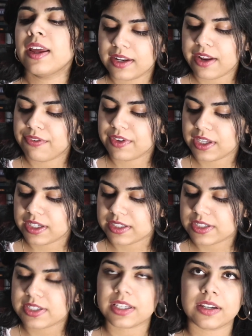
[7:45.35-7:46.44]
And I feel like
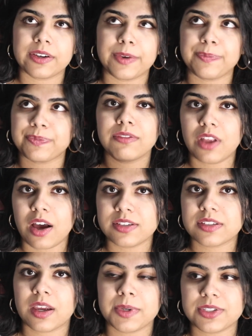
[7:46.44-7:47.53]
it's just like a love
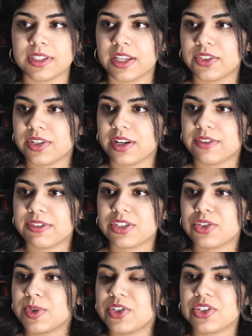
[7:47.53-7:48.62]
lost coming together kind of a
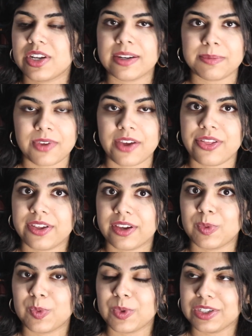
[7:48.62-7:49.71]
situation, and I'm, I think I
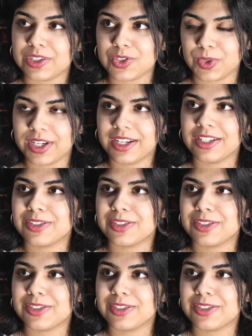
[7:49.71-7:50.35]
would really enjoy it.